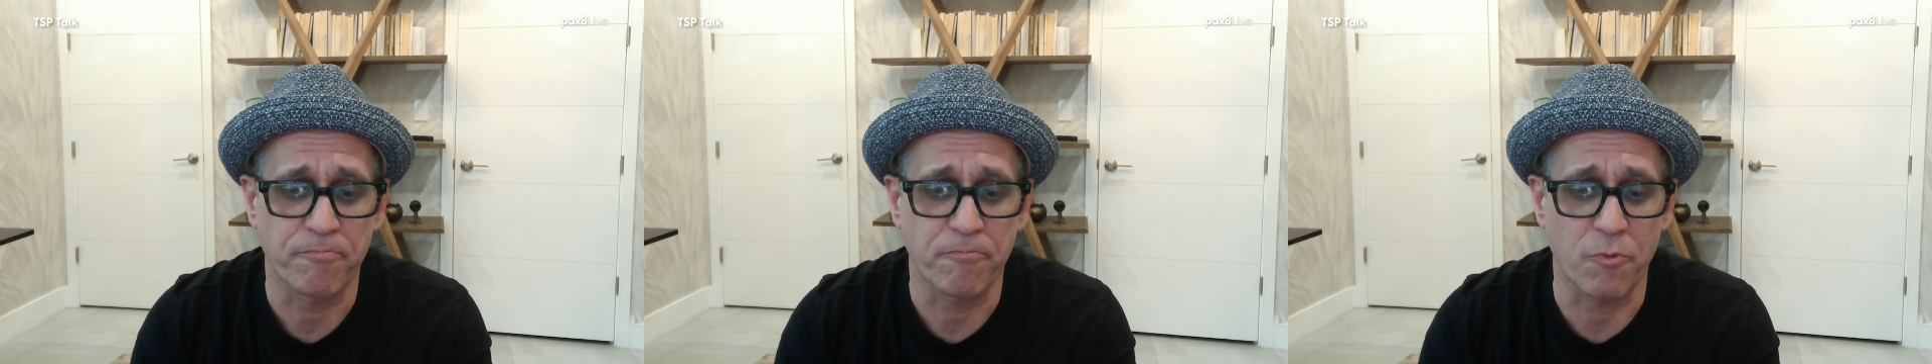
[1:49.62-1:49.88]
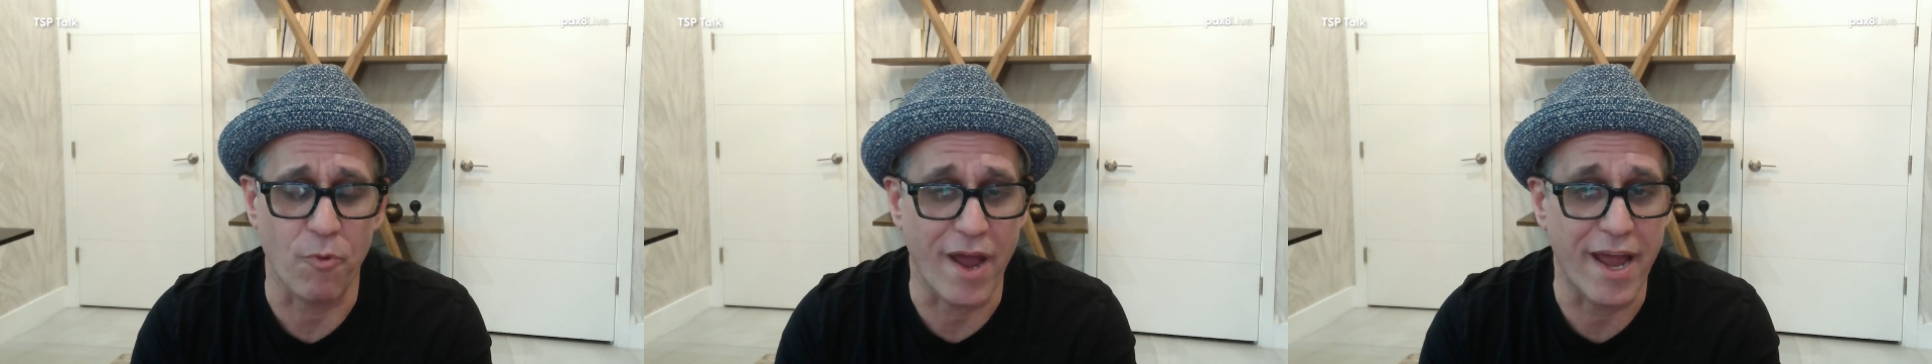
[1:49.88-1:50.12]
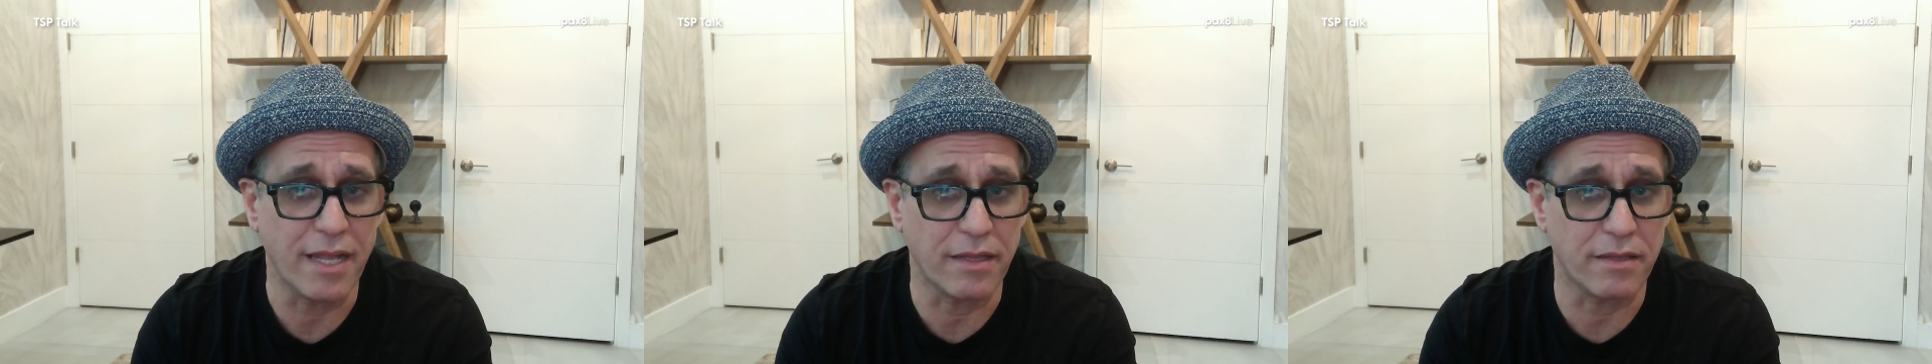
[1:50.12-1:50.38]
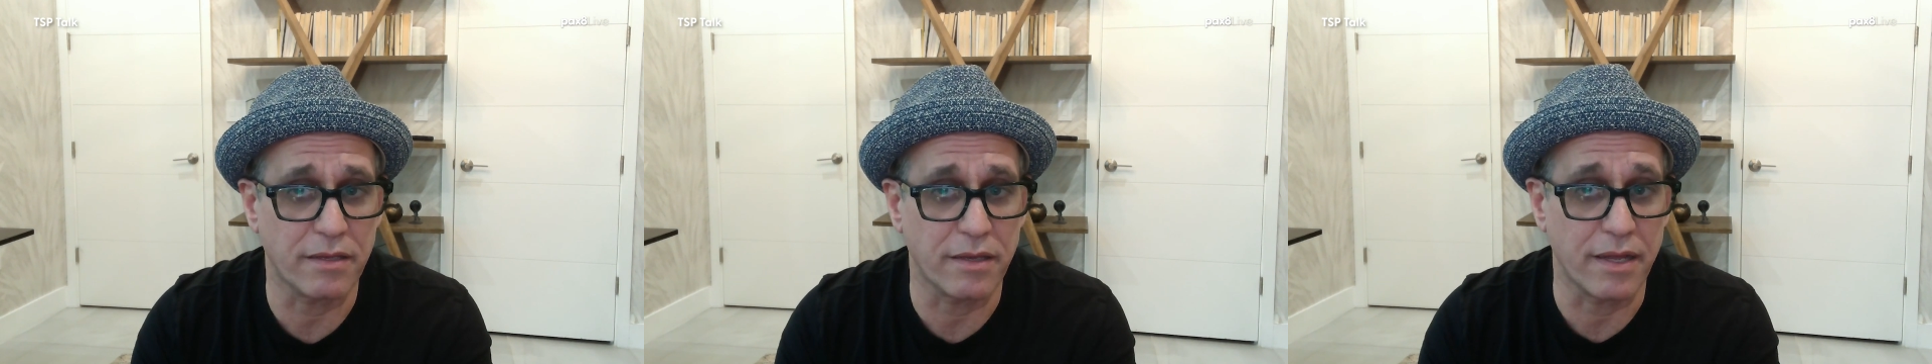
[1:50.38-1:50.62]
right
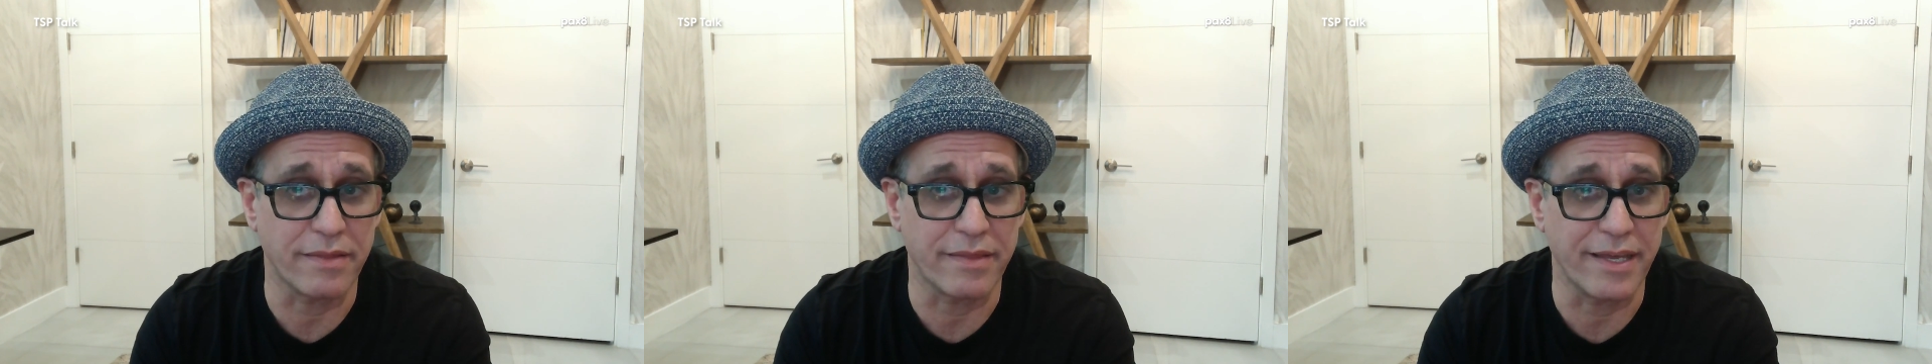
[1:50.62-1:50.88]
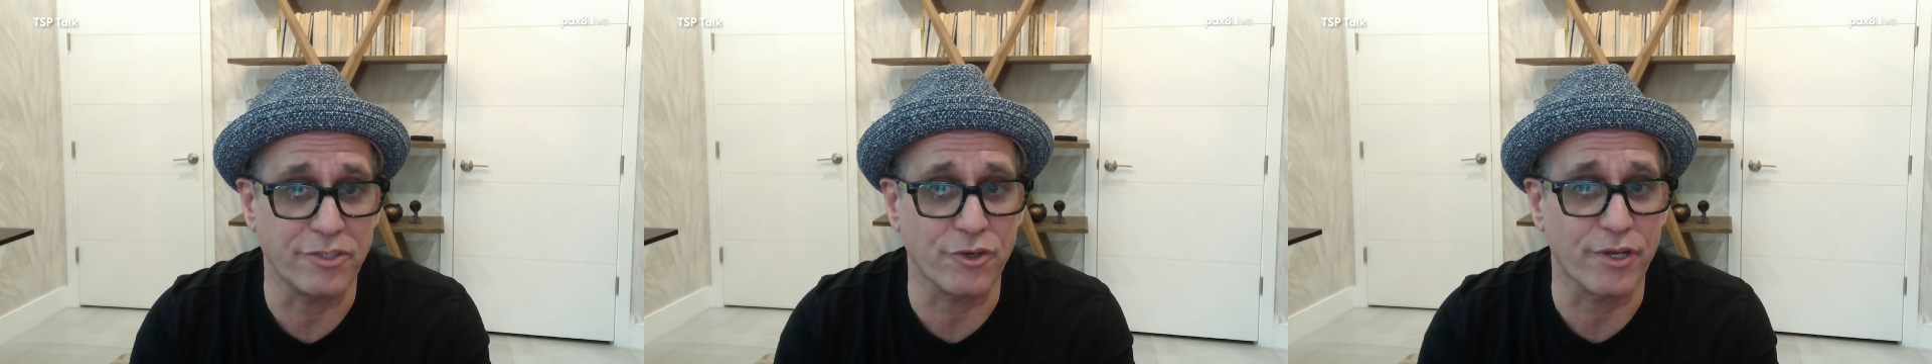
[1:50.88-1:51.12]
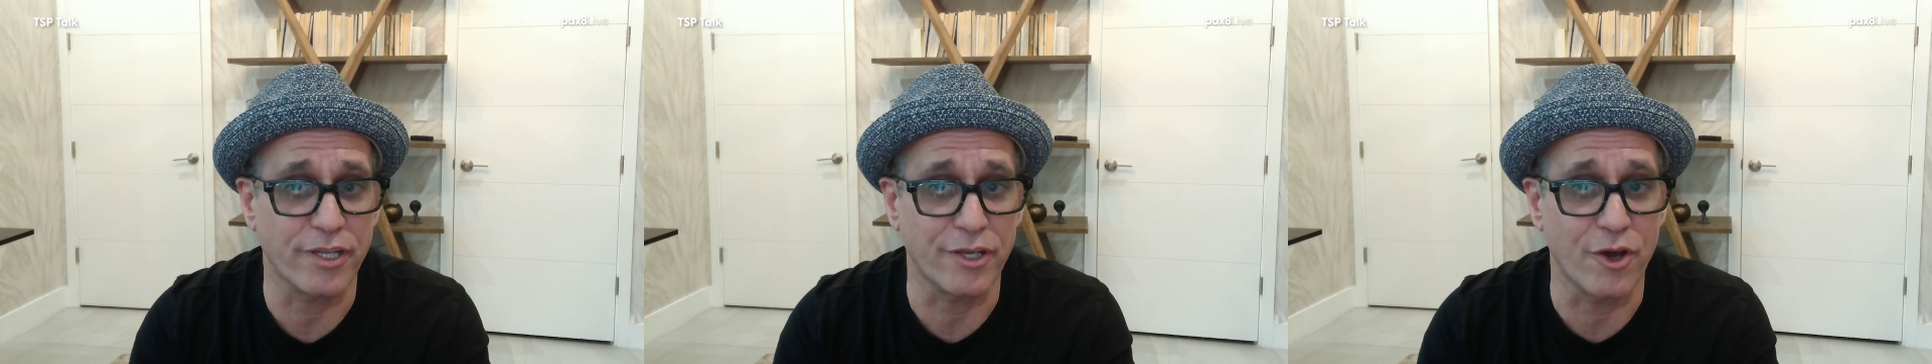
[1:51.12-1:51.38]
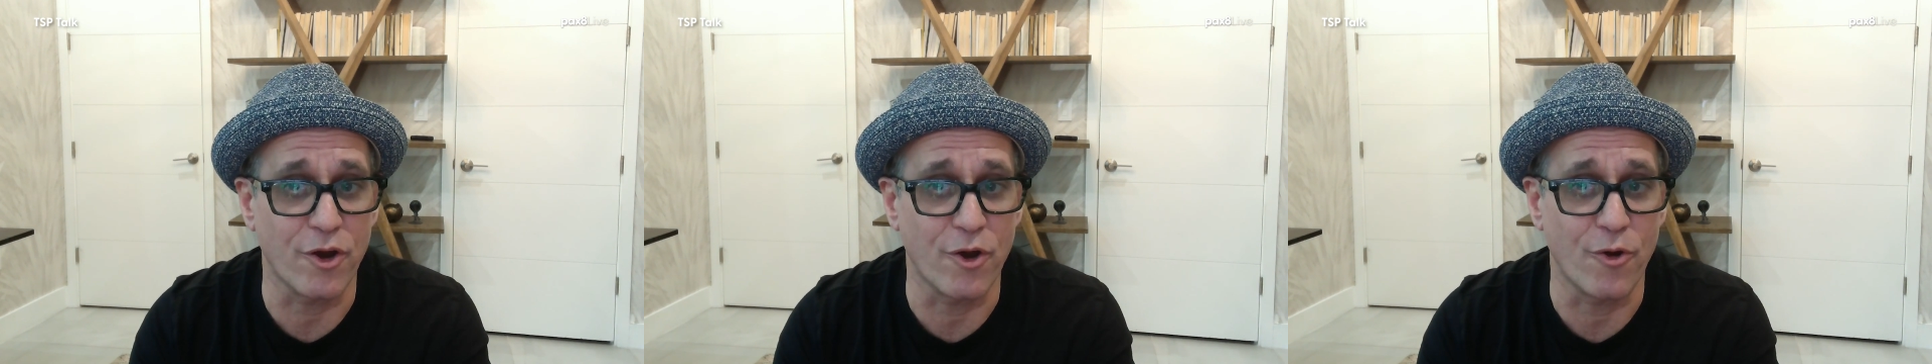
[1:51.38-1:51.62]
and things are going to
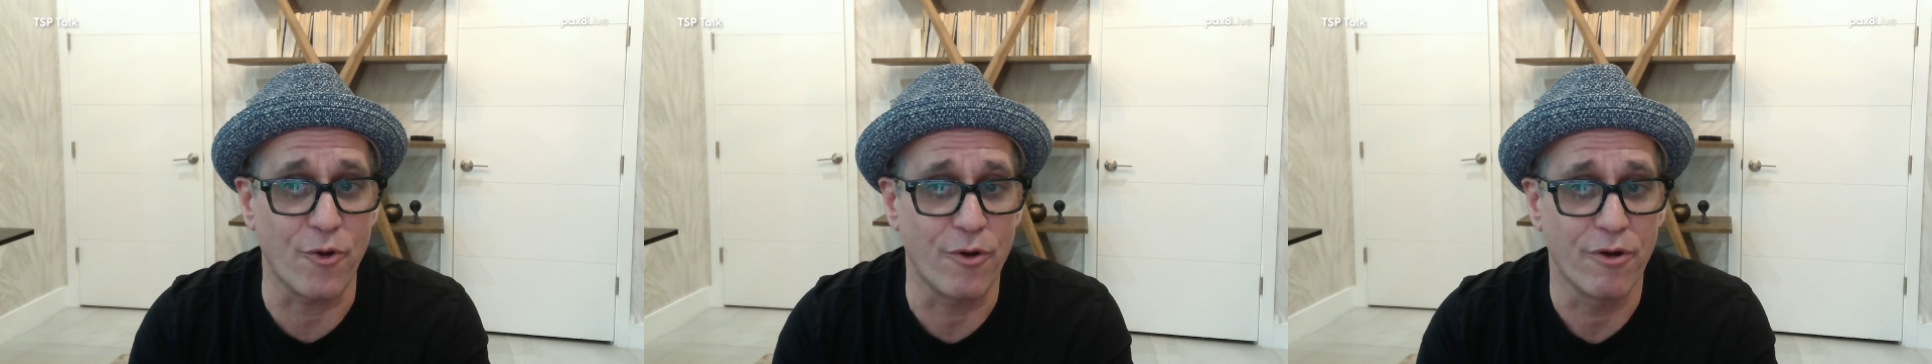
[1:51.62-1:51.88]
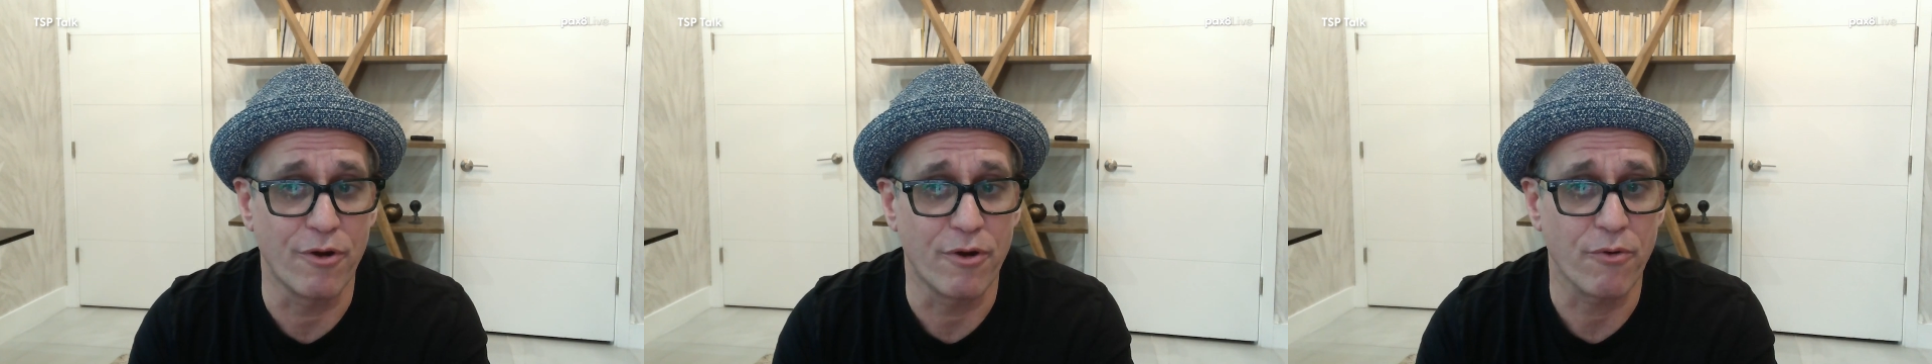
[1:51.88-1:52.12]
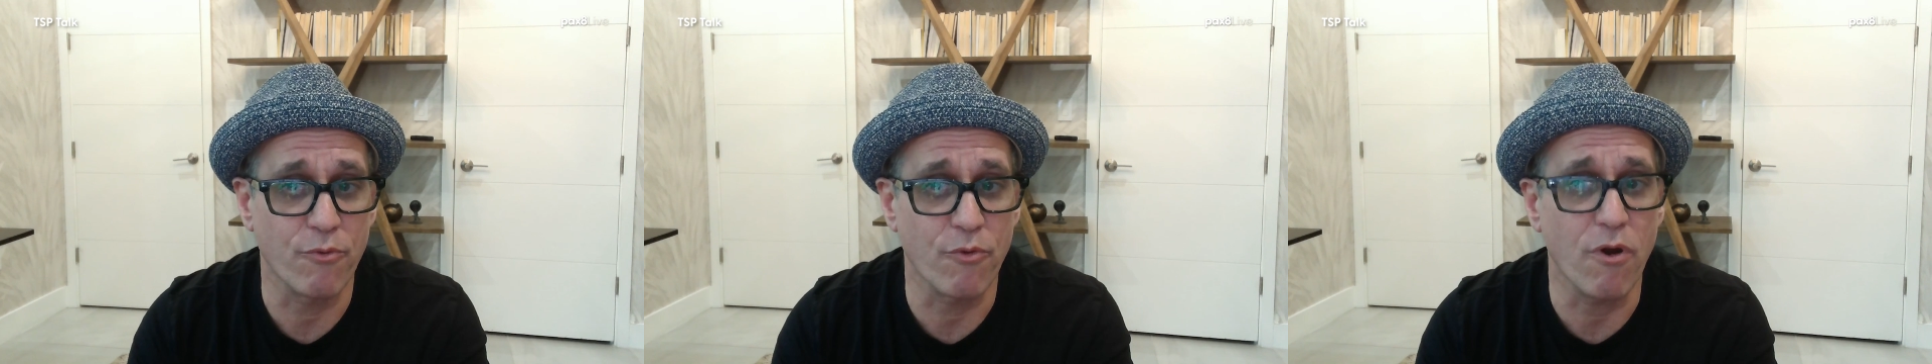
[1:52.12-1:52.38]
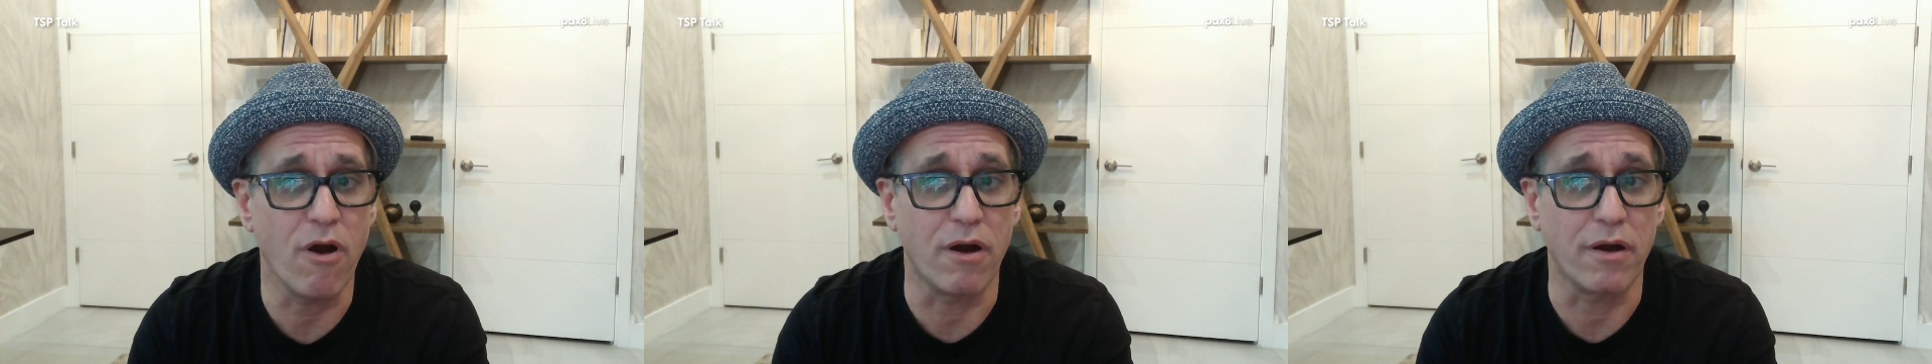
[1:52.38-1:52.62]
go
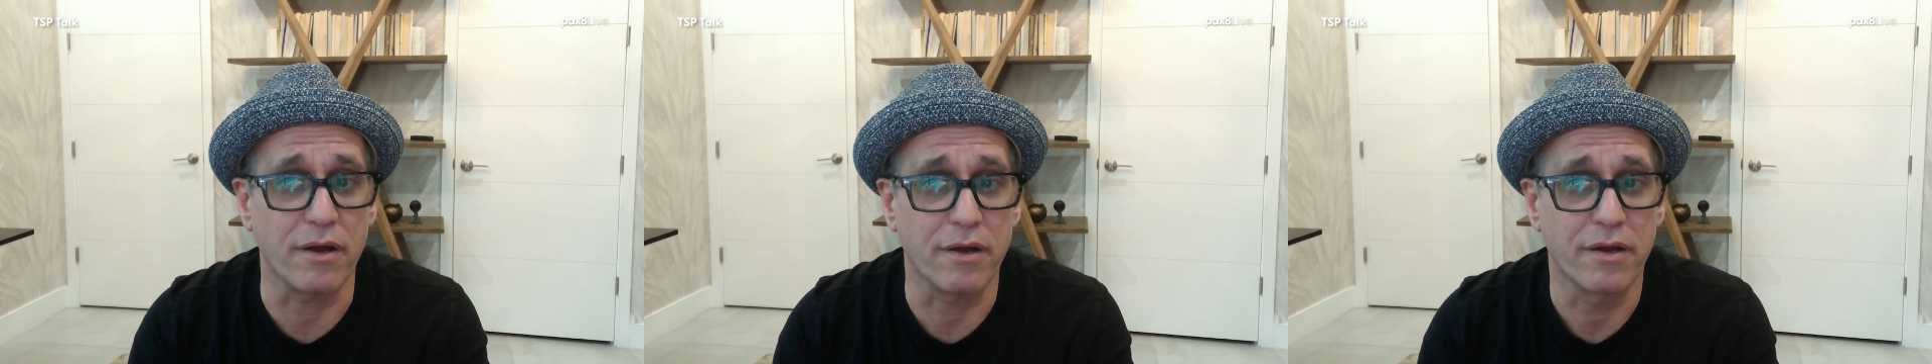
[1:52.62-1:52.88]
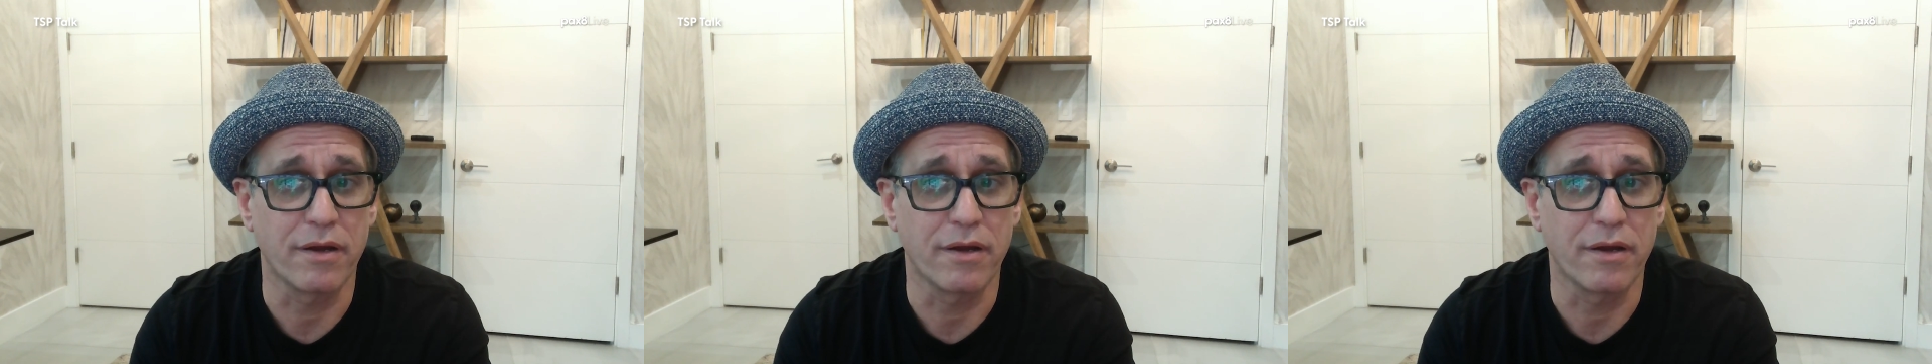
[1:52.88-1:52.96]
wrong.